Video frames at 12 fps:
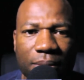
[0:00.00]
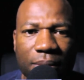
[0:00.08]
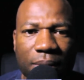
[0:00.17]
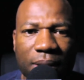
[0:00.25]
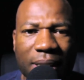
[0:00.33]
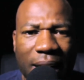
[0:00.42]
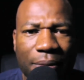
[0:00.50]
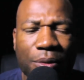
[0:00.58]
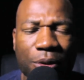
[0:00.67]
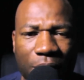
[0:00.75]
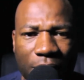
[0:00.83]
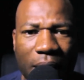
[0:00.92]

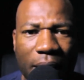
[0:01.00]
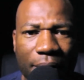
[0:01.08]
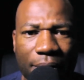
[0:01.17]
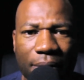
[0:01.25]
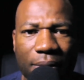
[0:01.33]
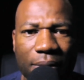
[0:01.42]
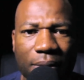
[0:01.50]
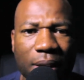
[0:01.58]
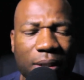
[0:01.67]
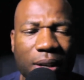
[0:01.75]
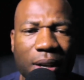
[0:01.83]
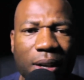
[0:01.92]
stifle your life.
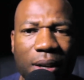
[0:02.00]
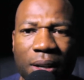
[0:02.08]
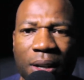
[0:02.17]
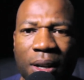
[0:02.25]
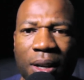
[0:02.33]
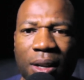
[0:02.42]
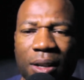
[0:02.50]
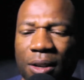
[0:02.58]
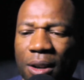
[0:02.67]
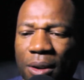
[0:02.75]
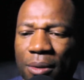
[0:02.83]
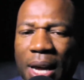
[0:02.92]
That's going to,
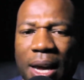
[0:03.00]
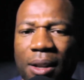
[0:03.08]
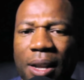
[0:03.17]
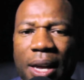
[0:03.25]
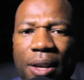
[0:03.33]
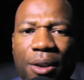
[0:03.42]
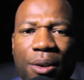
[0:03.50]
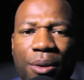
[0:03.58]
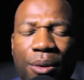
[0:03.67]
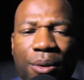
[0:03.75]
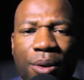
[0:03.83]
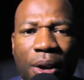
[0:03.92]
not let
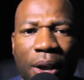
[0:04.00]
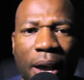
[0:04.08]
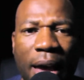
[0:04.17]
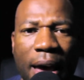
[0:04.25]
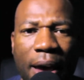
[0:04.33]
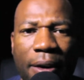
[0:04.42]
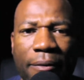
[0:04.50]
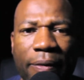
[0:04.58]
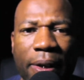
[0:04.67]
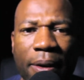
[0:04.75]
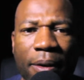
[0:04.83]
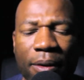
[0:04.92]
you have
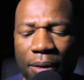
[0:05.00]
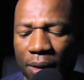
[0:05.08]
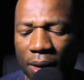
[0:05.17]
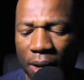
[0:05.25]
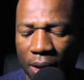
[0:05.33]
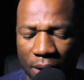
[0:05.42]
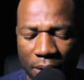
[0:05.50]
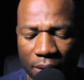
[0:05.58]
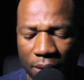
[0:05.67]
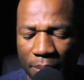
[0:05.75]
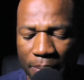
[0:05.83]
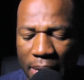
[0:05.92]
the
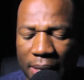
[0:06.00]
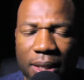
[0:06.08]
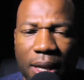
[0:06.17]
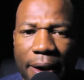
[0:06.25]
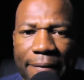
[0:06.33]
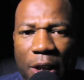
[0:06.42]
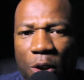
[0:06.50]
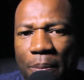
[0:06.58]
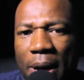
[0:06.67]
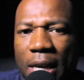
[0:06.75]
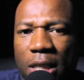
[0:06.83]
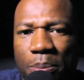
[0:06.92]
best life that you
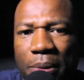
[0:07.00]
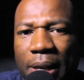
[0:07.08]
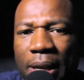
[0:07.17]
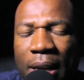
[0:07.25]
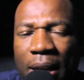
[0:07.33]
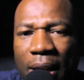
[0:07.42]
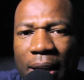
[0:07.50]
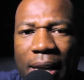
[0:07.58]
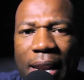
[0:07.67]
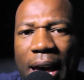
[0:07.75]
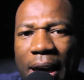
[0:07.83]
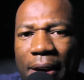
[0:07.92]
possibly
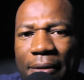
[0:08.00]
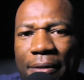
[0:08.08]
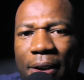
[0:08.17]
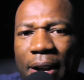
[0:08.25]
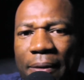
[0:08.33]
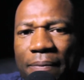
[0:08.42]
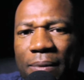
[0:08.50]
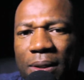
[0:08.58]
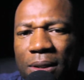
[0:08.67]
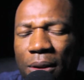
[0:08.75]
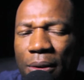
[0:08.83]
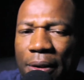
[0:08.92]
can have, right?
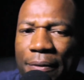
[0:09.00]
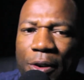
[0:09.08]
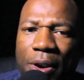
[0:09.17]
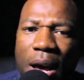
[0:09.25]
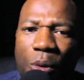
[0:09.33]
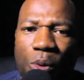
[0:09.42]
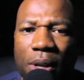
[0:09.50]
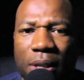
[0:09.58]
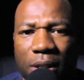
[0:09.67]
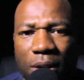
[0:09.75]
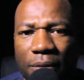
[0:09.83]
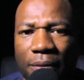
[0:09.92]
So if you're not
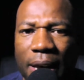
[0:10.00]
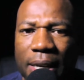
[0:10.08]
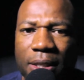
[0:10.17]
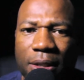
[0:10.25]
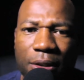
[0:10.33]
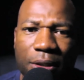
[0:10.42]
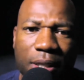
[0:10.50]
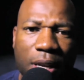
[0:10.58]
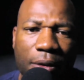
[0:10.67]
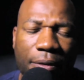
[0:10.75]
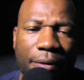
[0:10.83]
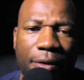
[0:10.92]
willing to invest in
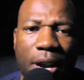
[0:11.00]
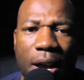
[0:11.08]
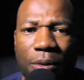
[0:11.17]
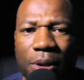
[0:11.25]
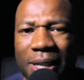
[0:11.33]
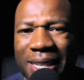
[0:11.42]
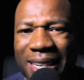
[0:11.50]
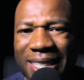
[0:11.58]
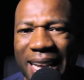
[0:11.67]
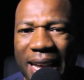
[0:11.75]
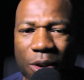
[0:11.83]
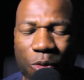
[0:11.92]
yourself, if you're not willing to
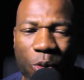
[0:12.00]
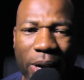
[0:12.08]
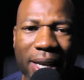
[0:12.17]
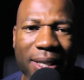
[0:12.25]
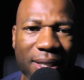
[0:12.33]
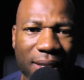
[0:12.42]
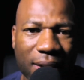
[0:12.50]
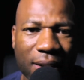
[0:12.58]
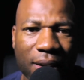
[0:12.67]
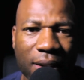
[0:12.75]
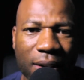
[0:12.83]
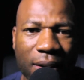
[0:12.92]
take risk
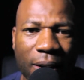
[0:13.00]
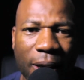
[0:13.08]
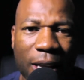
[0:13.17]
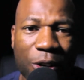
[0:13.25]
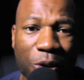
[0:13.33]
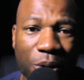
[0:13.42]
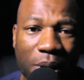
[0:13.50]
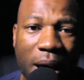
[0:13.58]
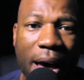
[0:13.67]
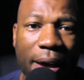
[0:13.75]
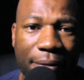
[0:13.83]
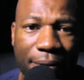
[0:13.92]
in your
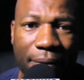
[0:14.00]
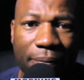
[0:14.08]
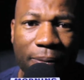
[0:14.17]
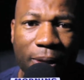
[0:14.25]
life,